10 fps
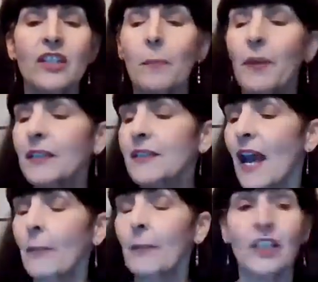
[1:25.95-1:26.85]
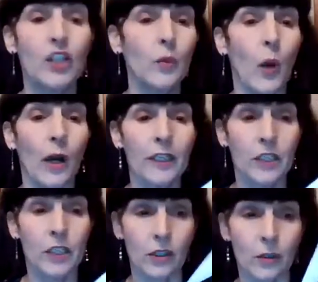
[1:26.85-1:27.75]
depends how much you want to
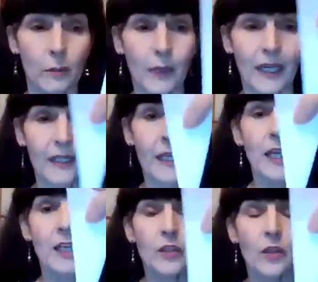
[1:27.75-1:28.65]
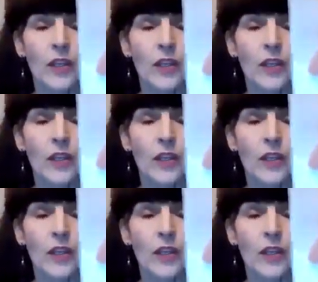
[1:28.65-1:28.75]
do. But so